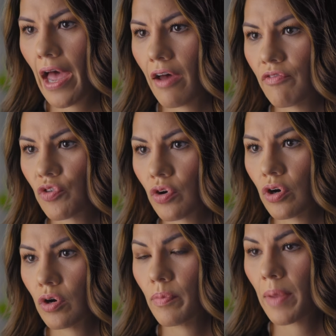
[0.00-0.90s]

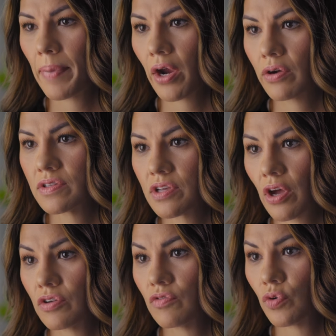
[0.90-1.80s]
After my parents
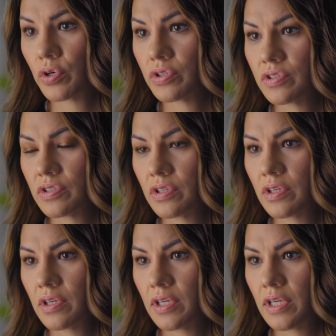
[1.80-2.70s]
got divorced,
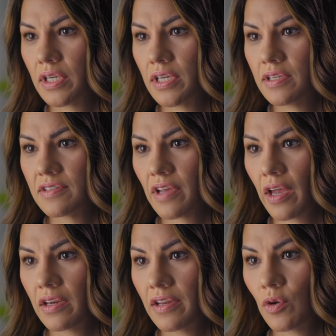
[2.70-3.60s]
he
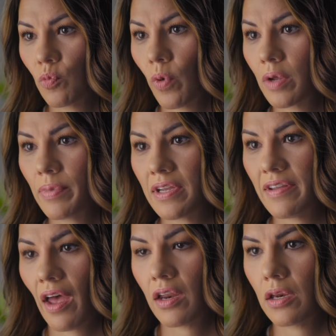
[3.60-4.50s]
decided he didn't want to be a
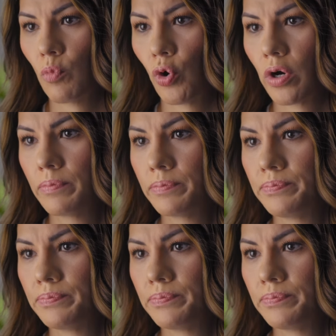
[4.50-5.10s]
dad anymore.